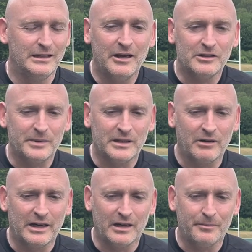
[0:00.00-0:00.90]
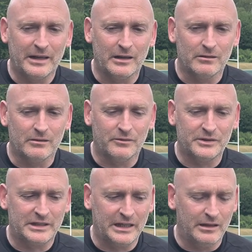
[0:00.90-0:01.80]
Yeah, it's been great. I mean,
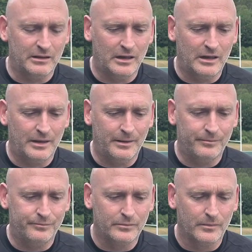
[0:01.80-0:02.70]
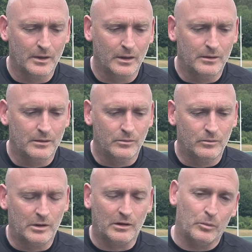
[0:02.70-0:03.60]
obviously, um,
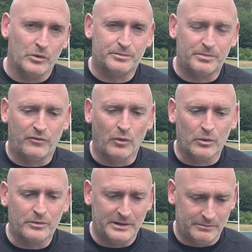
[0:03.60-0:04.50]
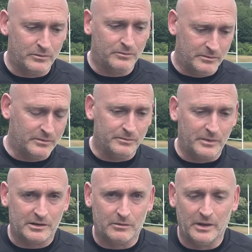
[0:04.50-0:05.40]
where I was before, we
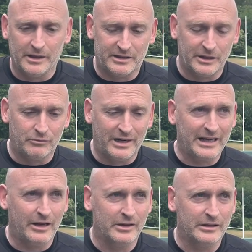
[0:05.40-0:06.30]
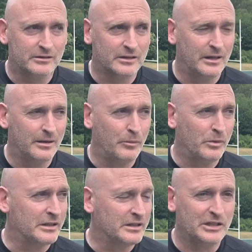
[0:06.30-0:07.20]
my, my deal ran out and uh, I
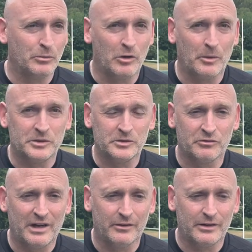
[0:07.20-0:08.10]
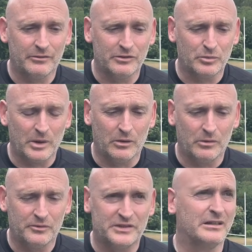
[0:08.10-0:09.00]
wanted to see what options were out there as well.
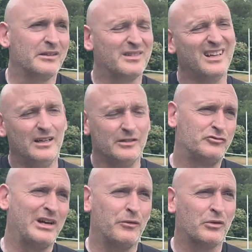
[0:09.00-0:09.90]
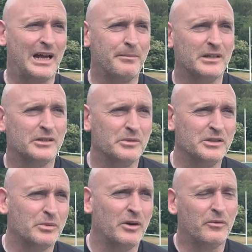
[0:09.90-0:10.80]
Obviously, the, the travel came into it
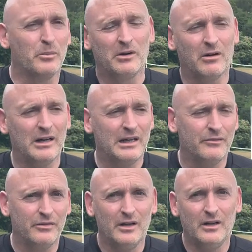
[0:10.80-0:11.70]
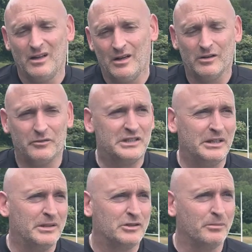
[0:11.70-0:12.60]
as well from where I live. And
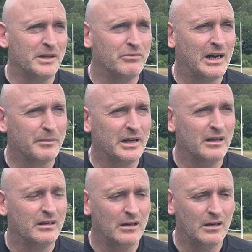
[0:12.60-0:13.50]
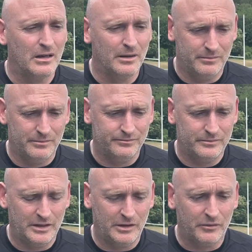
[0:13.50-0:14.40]
obviously, even Tommy rang me um,
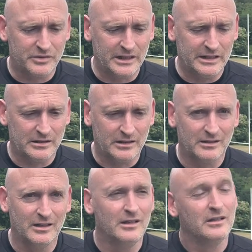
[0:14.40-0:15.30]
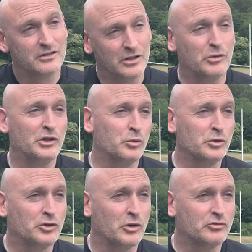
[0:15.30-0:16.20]
in the off season and sold the
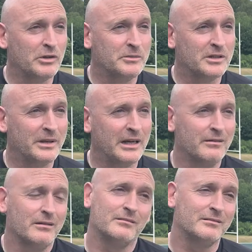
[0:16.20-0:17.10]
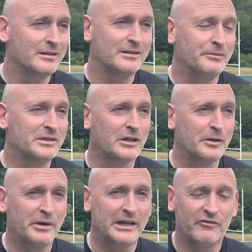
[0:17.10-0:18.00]
Aldershot dream to me. I, it was a
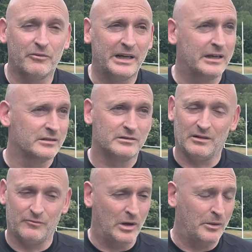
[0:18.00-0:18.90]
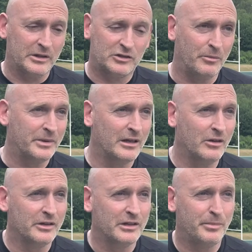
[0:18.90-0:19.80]
no-brainer for me because I've worked with Tommy a
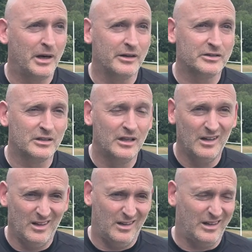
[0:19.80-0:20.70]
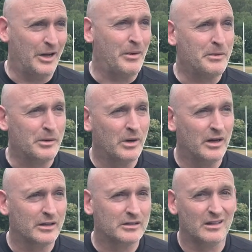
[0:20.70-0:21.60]
lot in the past. I know how he
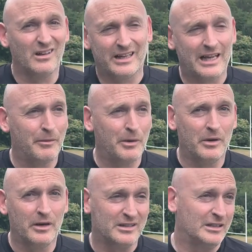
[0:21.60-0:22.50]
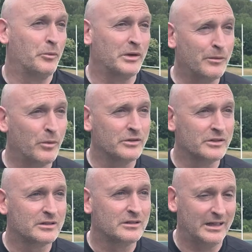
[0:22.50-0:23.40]
works, I like how he works, I know what he
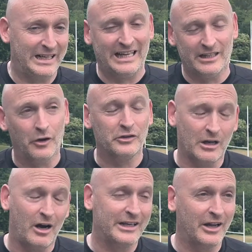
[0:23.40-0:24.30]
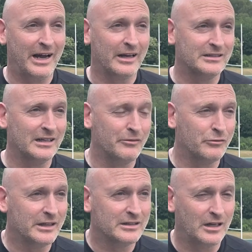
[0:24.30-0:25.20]
wants, and he knows that I know how to
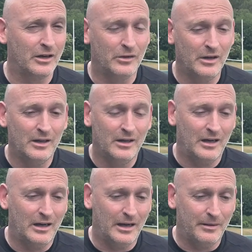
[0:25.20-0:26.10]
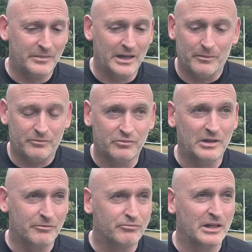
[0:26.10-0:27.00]
deliver it. So, um, yeah, I'm
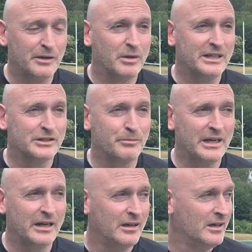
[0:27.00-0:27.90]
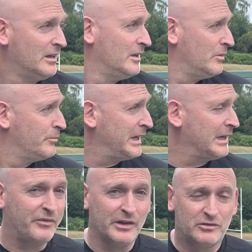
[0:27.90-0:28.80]
really, really pleased to be here. Been
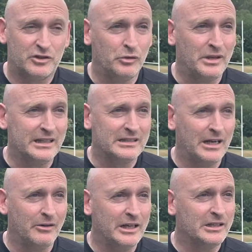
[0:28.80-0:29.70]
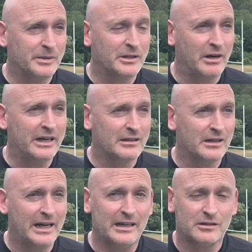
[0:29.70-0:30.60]
in for two days now, yeah, it's been great.
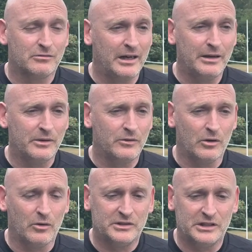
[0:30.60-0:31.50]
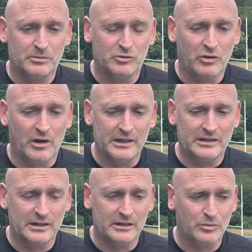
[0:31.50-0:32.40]
The lads are great. We've got obviously some
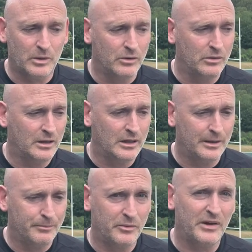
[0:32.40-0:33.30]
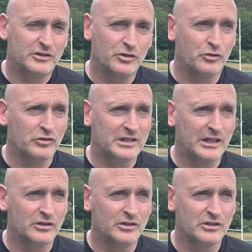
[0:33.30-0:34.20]
trialists in as well, uh, but we've had two good
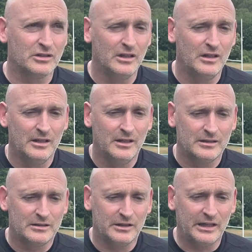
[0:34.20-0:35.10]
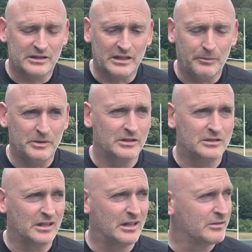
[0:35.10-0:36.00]
sessions. So yesterday we
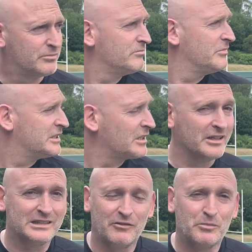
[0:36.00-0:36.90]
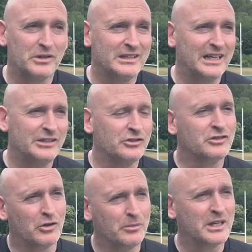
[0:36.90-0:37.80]
just uh, restarted everybody's
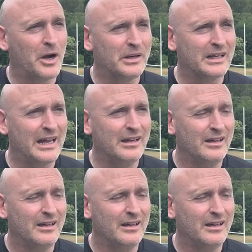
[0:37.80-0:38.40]
engines, got them going again.